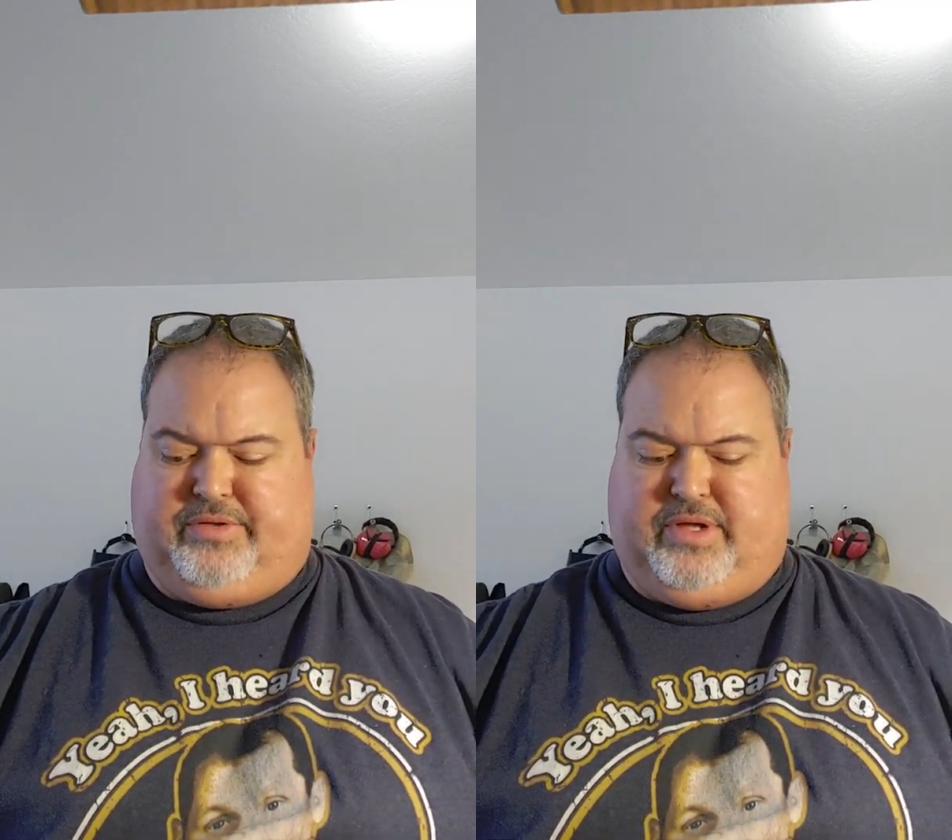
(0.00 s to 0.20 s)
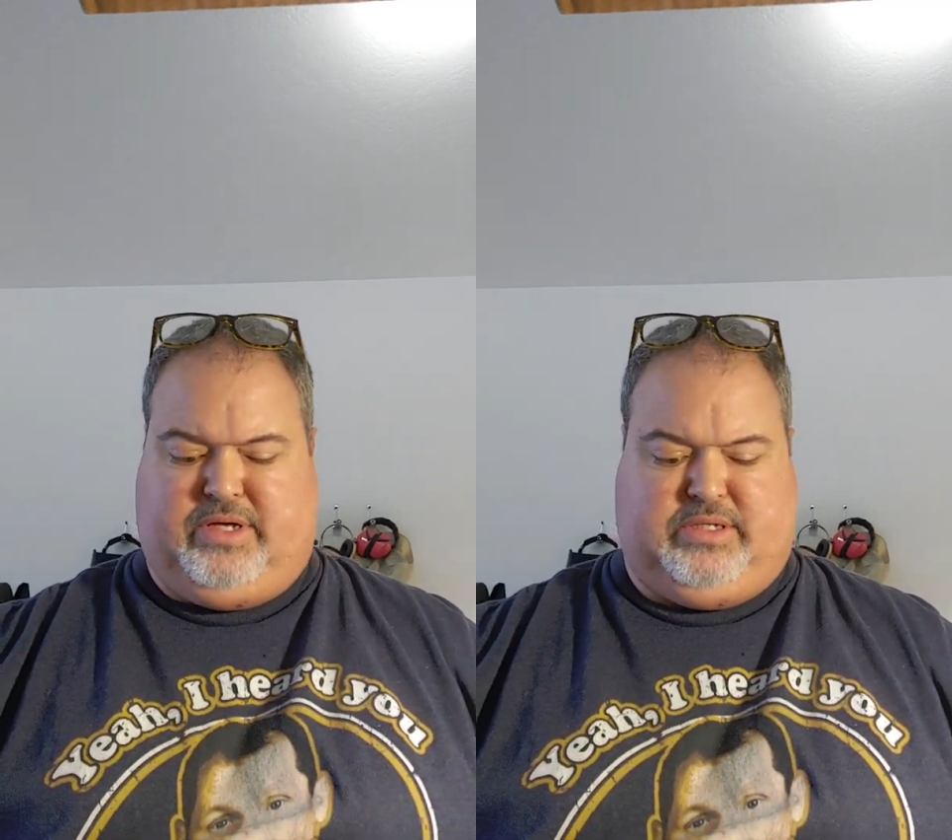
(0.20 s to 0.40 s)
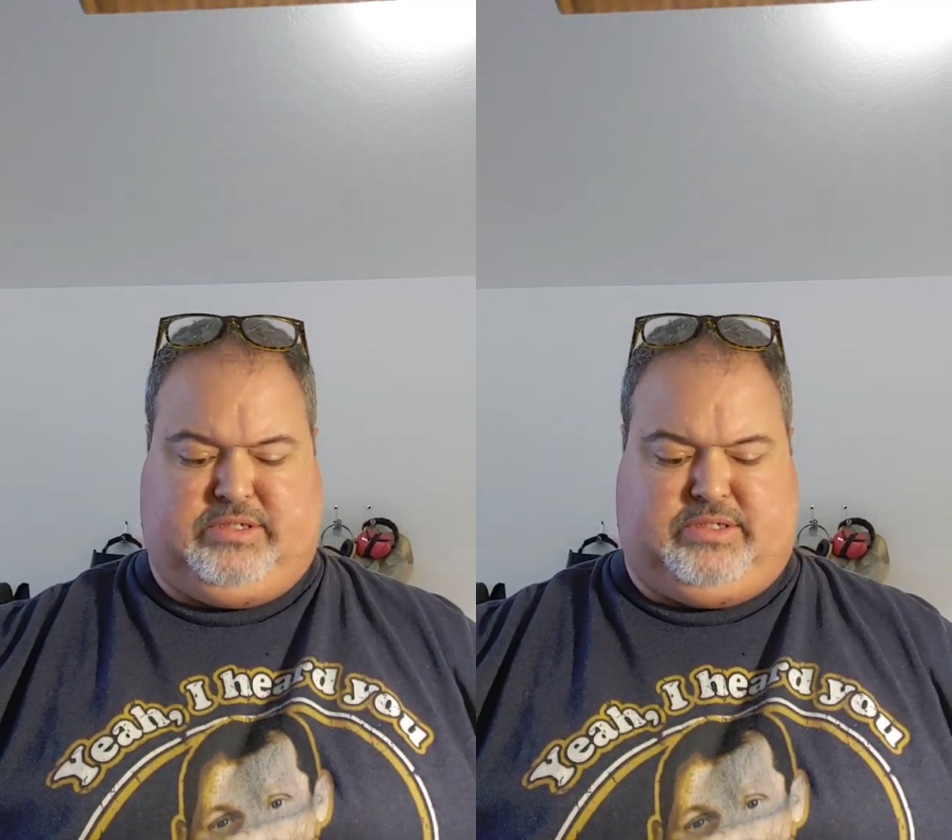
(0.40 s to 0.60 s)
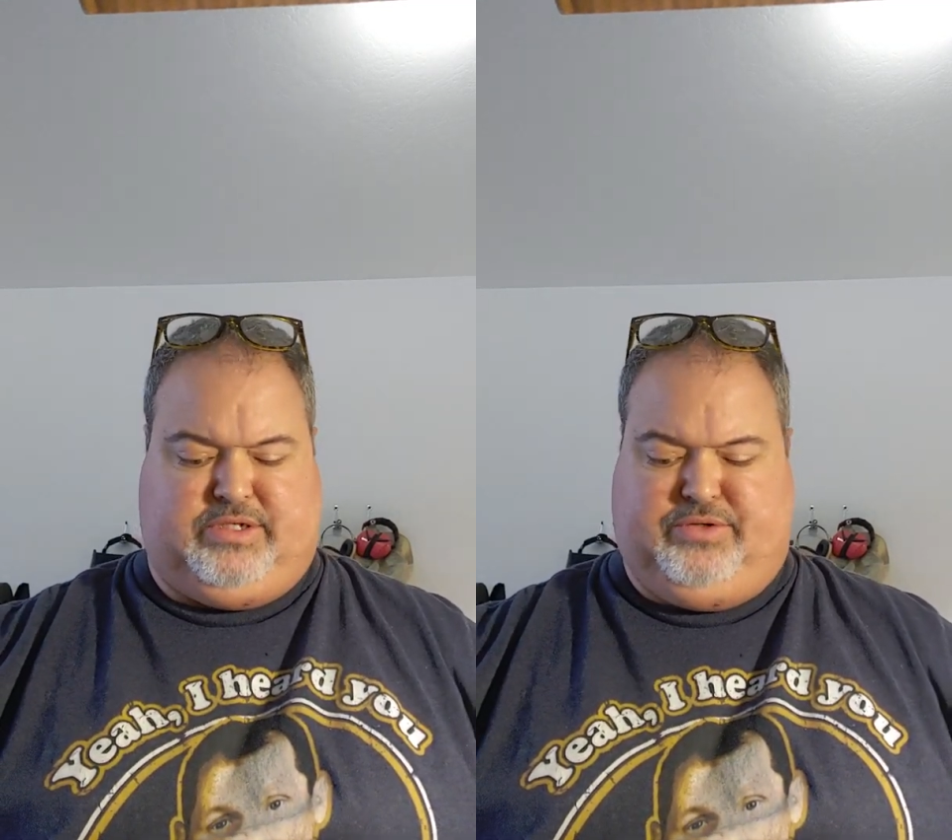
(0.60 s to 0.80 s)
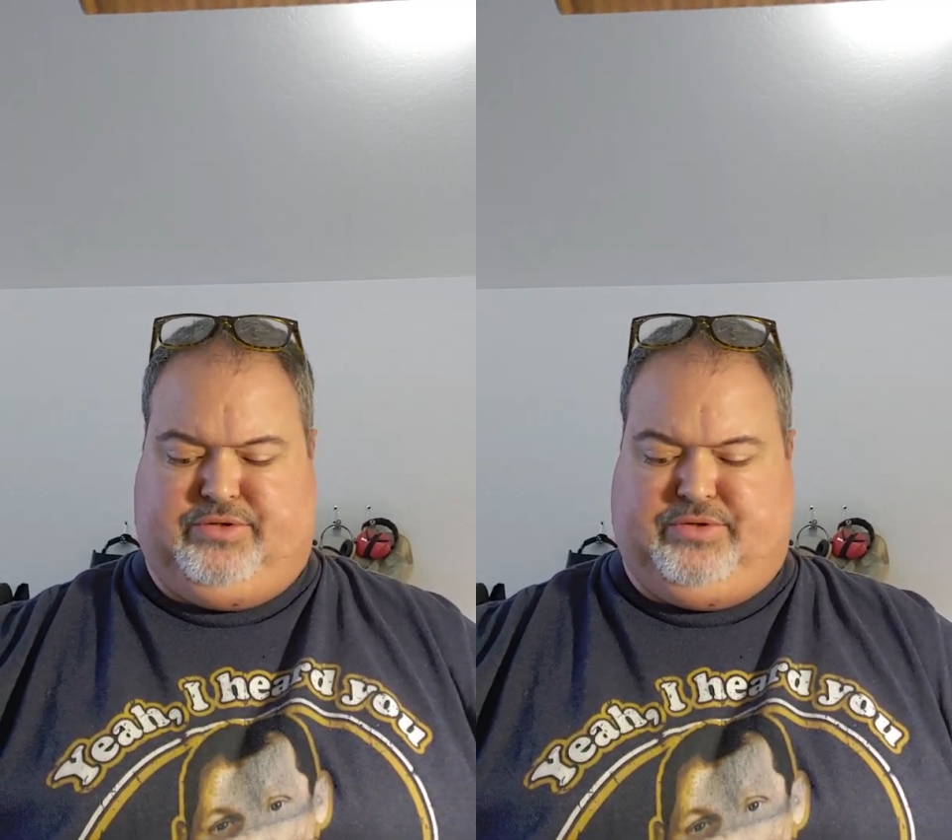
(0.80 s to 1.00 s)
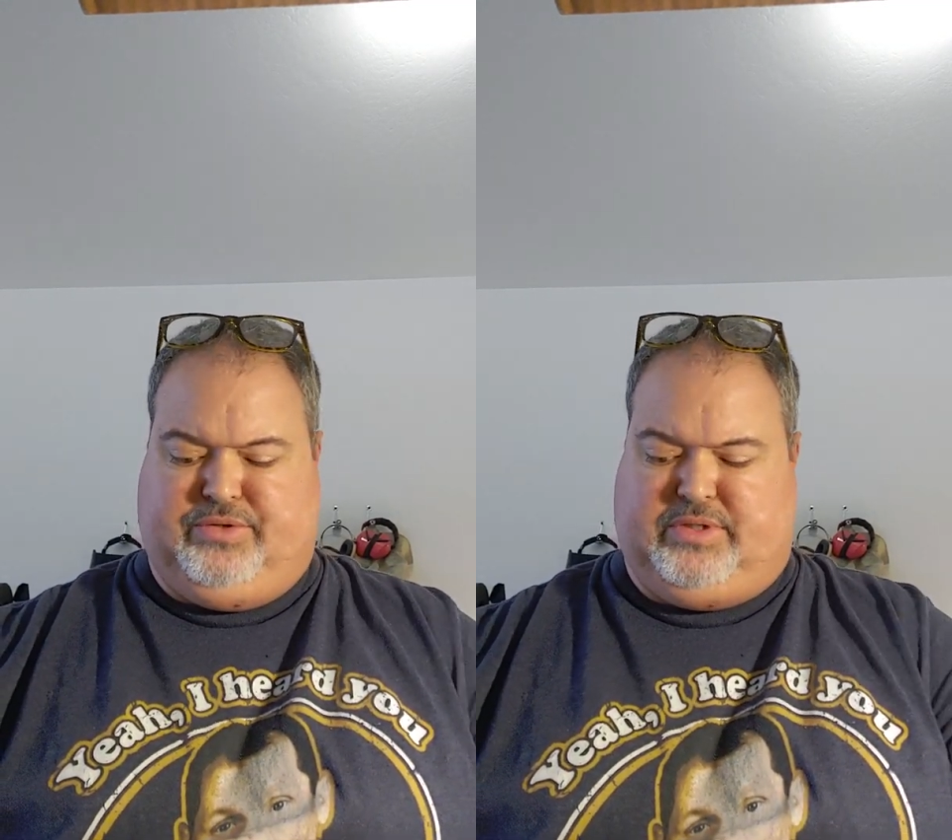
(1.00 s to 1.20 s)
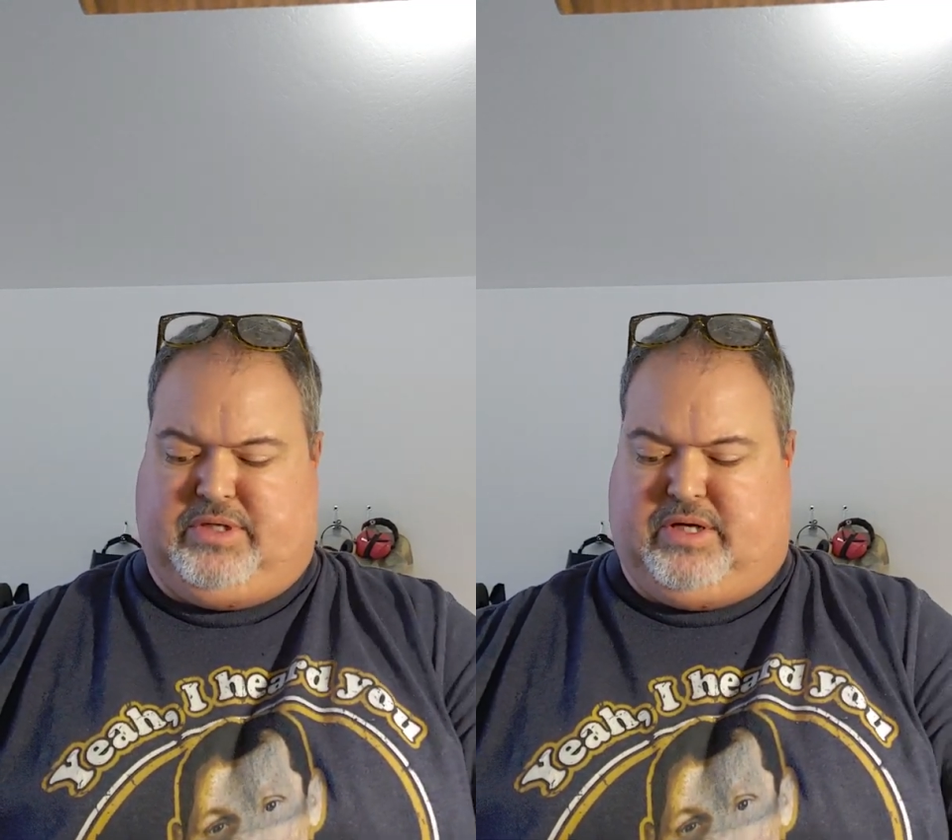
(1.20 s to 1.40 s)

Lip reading: things to do to it.